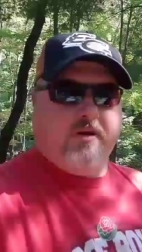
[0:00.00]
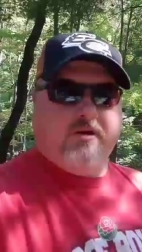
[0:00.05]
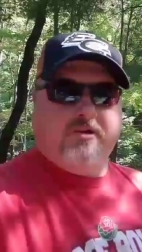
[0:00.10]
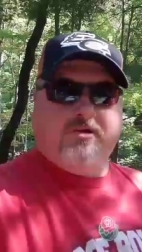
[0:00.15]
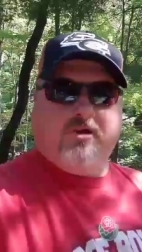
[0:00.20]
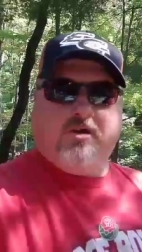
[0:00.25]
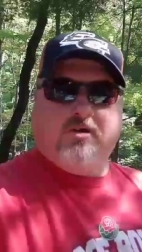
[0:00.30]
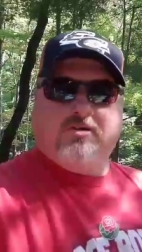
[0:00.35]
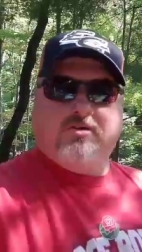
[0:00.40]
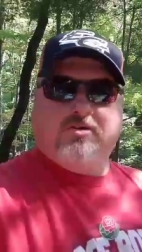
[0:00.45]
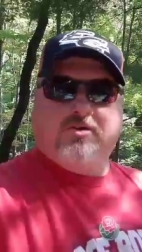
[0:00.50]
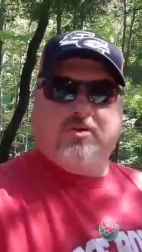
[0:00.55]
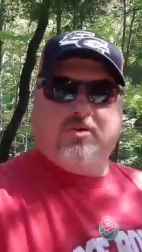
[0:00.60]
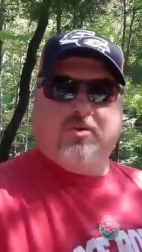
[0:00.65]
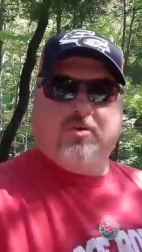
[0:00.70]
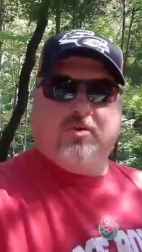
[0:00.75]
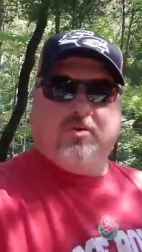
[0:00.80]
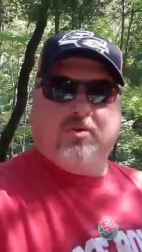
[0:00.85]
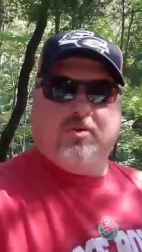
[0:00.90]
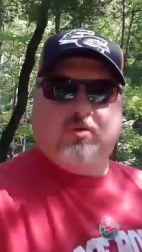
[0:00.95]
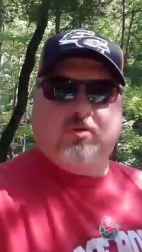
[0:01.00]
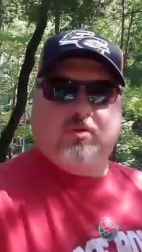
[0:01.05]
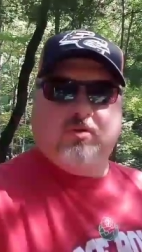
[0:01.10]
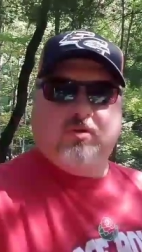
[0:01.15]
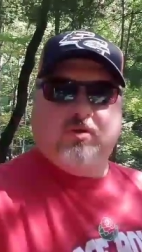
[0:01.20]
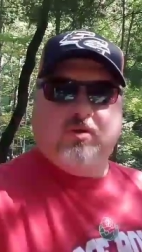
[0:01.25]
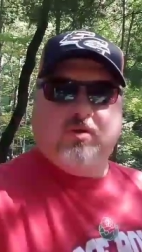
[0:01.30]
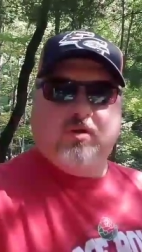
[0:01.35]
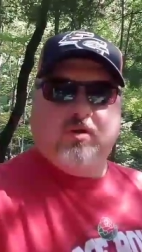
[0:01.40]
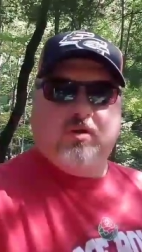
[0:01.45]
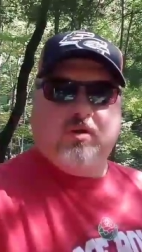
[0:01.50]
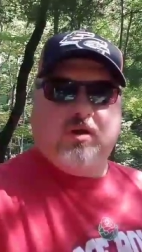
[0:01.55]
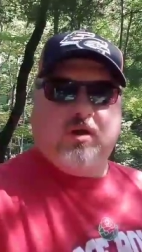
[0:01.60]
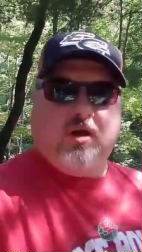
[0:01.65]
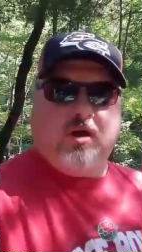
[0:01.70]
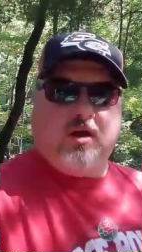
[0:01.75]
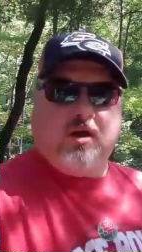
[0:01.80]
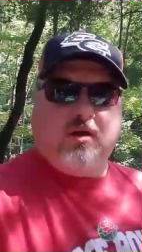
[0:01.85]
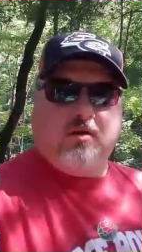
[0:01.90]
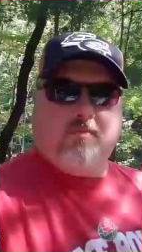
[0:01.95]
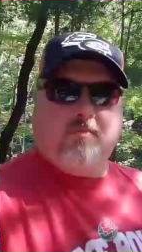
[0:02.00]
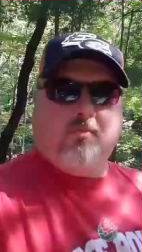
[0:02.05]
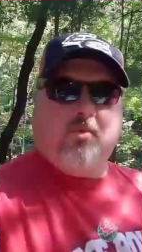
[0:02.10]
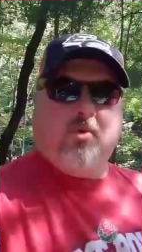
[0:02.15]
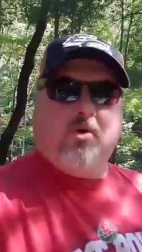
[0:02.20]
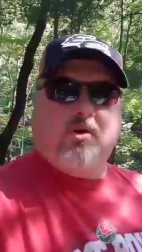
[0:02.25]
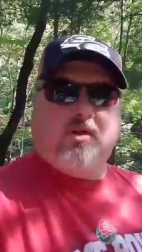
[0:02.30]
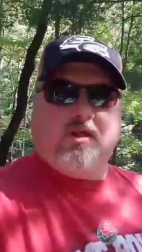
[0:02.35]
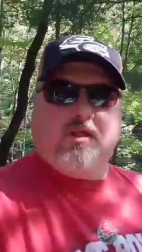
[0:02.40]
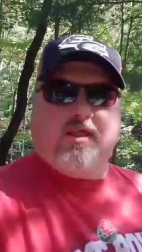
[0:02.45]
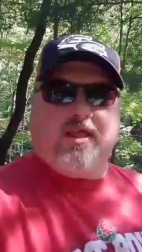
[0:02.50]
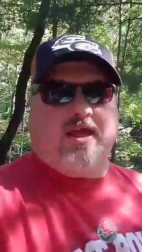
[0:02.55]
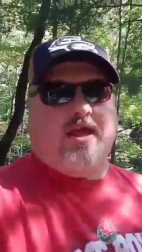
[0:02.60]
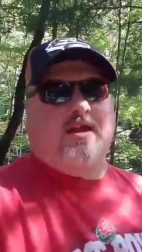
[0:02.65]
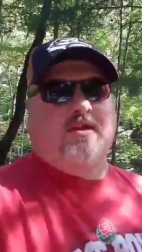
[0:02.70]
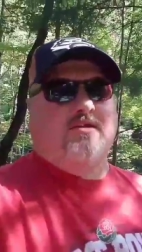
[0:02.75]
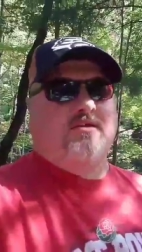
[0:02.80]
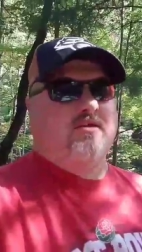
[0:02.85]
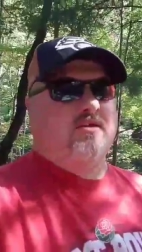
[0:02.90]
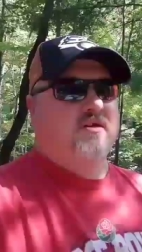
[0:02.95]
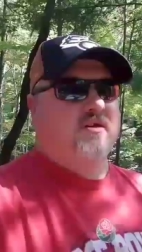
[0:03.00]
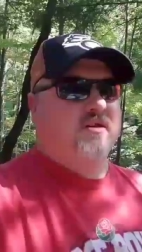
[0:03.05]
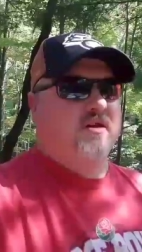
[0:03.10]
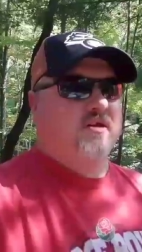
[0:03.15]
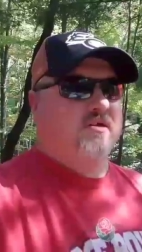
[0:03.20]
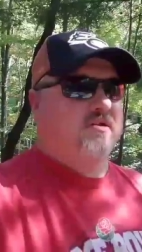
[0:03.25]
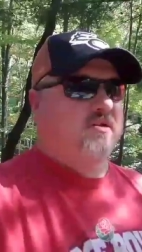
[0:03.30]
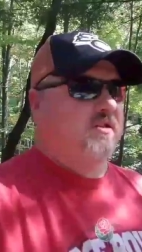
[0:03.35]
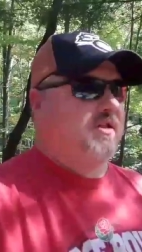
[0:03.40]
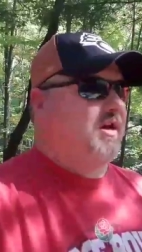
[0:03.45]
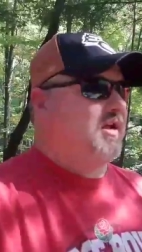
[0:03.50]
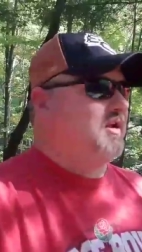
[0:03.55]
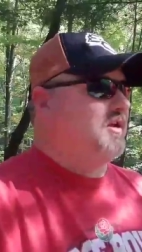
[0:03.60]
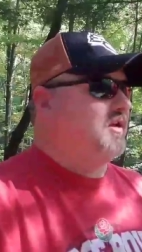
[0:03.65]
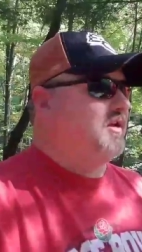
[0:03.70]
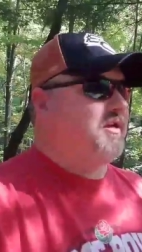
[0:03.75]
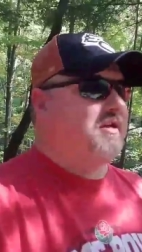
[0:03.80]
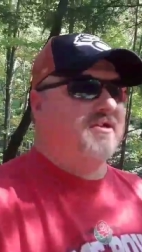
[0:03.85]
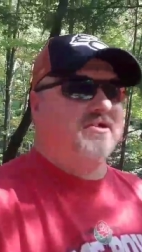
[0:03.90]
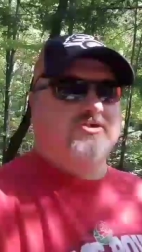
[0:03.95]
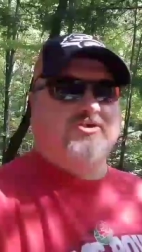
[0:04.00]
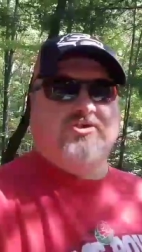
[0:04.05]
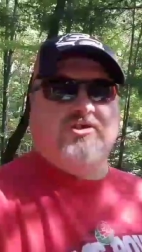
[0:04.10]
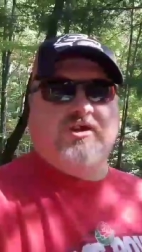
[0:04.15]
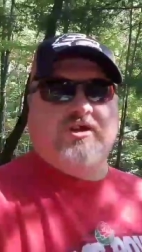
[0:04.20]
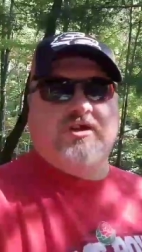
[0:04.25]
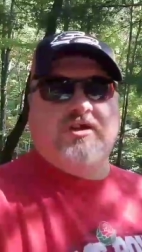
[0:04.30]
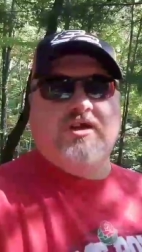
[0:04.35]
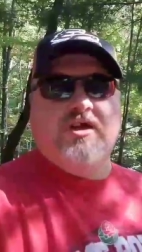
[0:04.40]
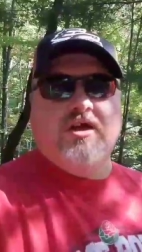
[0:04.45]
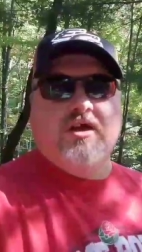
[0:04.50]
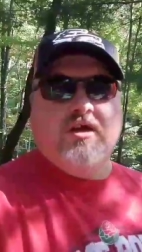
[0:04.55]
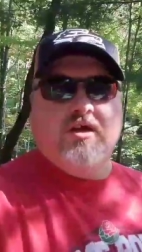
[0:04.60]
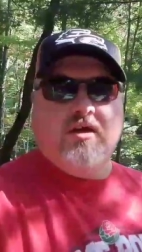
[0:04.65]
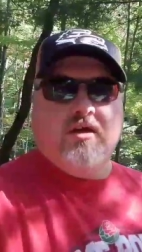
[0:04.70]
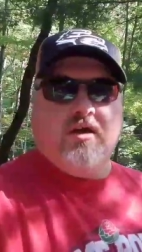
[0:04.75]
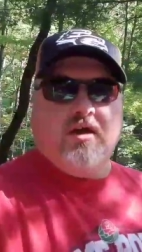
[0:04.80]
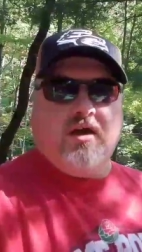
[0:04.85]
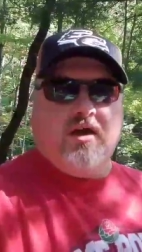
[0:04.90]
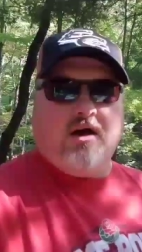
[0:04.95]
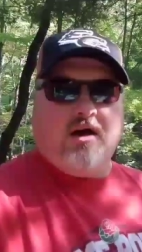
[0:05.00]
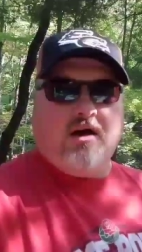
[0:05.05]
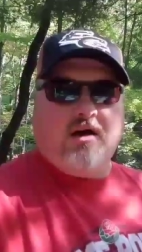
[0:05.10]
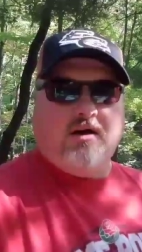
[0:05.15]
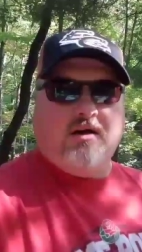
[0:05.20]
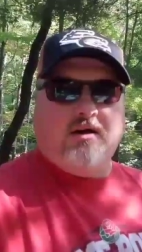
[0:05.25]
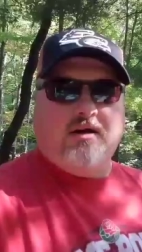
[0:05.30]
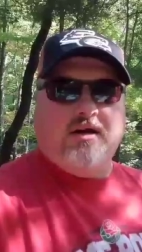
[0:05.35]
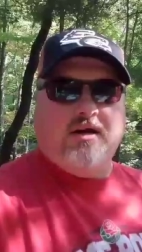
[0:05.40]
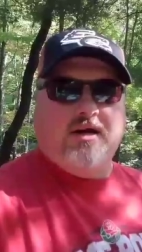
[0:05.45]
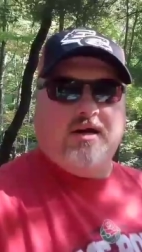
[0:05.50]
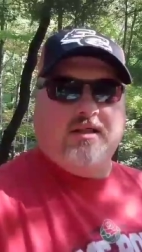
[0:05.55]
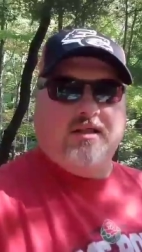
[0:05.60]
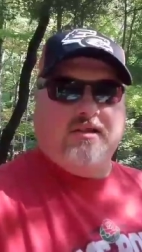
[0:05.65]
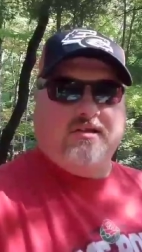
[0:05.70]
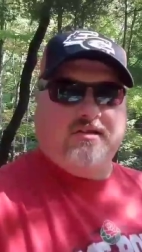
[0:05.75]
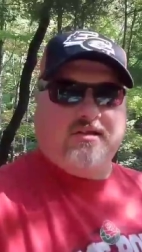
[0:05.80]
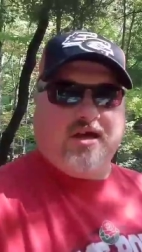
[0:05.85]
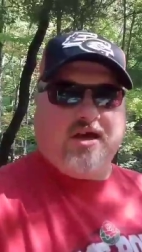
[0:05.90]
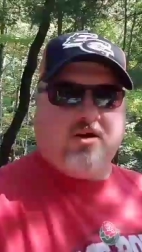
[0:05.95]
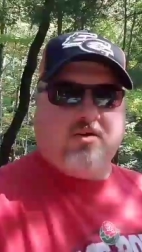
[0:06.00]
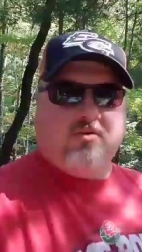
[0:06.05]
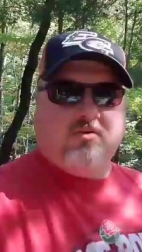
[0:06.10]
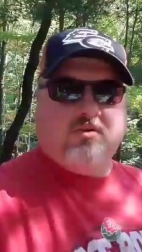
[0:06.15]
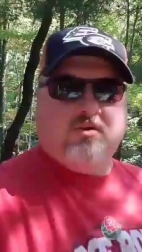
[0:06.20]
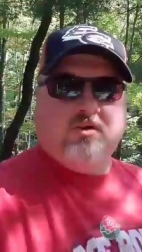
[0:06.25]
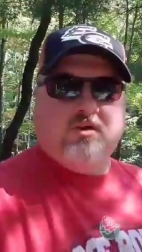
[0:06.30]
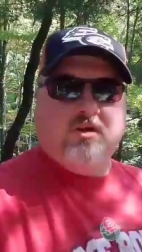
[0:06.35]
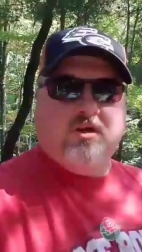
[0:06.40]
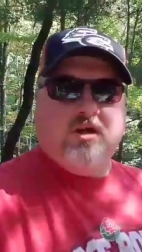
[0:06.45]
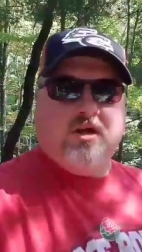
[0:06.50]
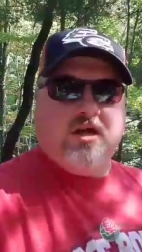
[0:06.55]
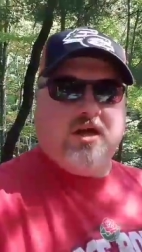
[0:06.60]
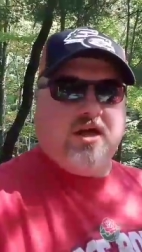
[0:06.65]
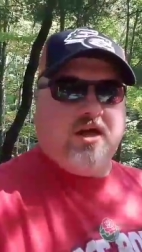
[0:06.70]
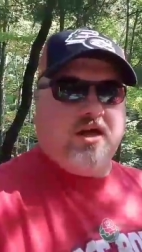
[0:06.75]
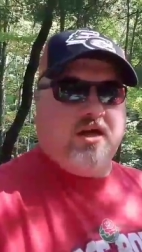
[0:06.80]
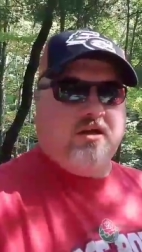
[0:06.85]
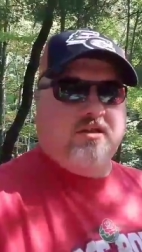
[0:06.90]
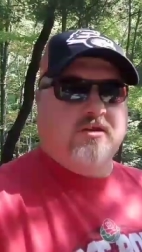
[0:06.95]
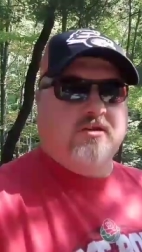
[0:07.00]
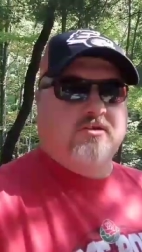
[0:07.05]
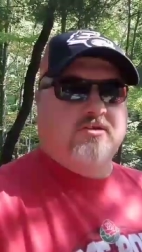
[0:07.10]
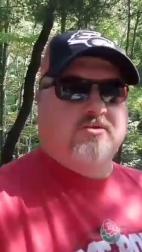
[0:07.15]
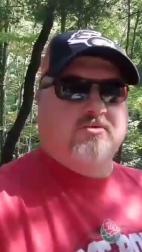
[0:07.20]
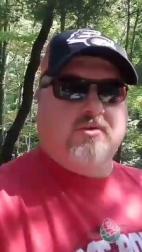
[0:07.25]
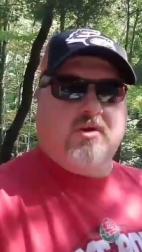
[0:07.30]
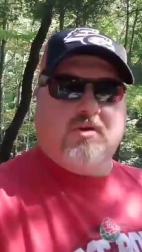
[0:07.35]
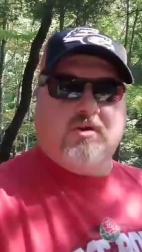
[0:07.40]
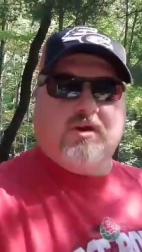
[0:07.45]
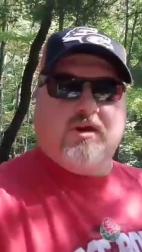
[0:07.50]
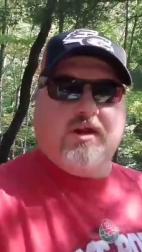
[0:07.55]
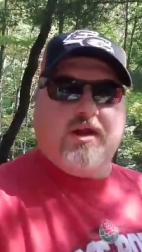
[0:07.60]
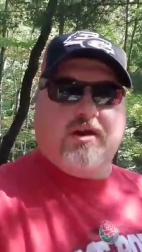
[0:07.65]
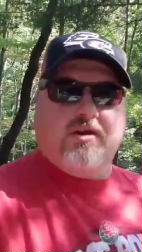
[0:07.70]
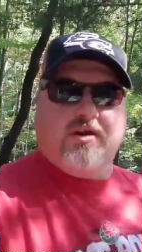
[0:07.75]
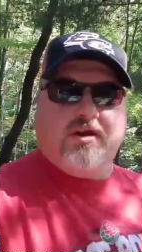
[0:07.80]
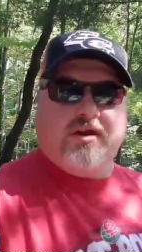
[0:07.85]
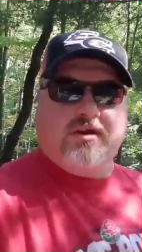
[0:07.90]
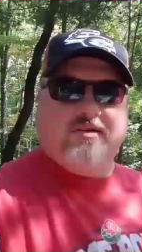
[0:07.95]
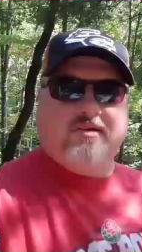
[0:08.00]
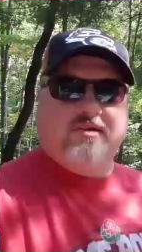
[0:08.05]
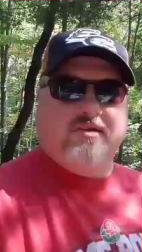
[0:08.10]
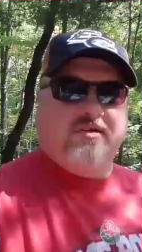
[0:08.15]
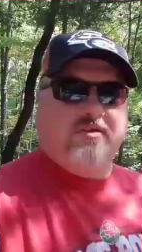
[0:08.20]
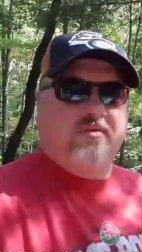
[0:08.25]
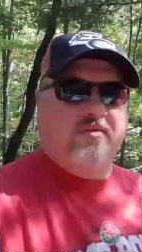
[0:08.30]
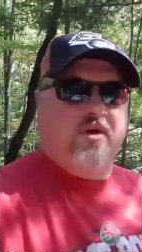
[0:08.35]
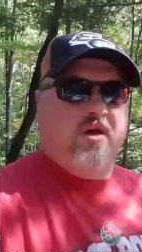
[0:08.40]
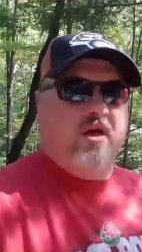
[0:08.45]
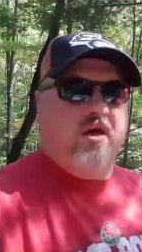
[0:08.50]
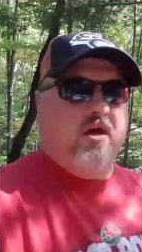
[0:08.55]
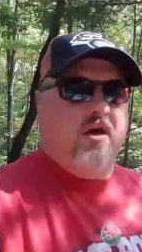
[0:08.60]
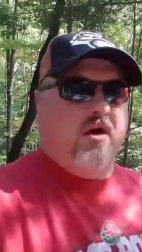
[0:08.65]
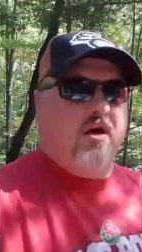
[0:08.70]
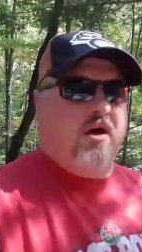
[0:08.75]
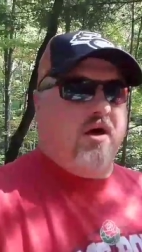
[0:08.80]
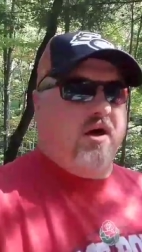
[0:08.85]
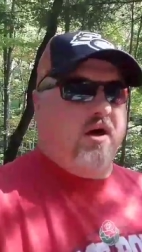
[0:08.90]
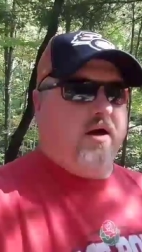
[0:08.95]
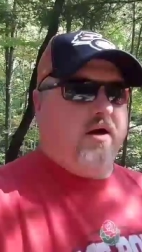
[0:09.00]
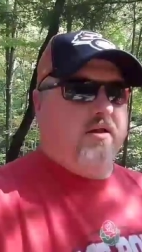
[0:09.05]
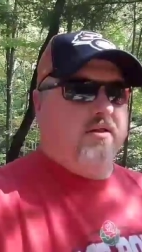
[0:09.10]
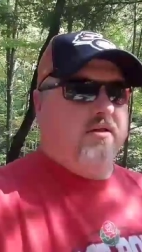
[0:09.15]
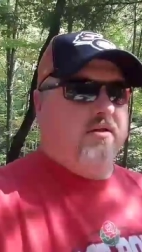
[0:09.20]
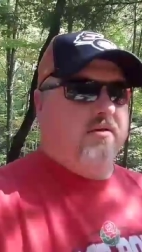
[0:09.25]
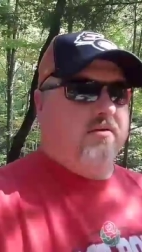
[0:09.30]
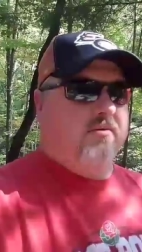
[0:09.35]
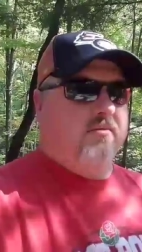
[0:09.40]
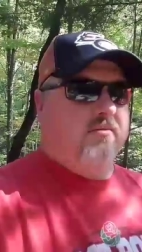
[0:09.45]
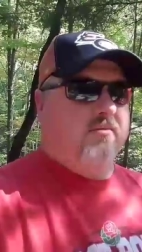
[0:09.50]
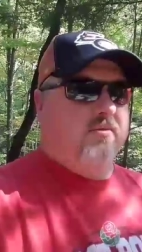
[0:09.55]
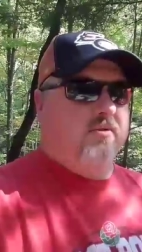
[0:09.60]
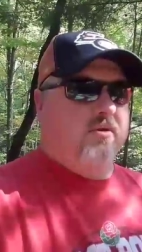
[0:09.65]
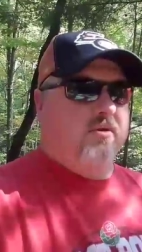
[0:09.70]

but it's also uh, more than that. There's a lot of history uh, in this town and the surrounding areas. Uh, the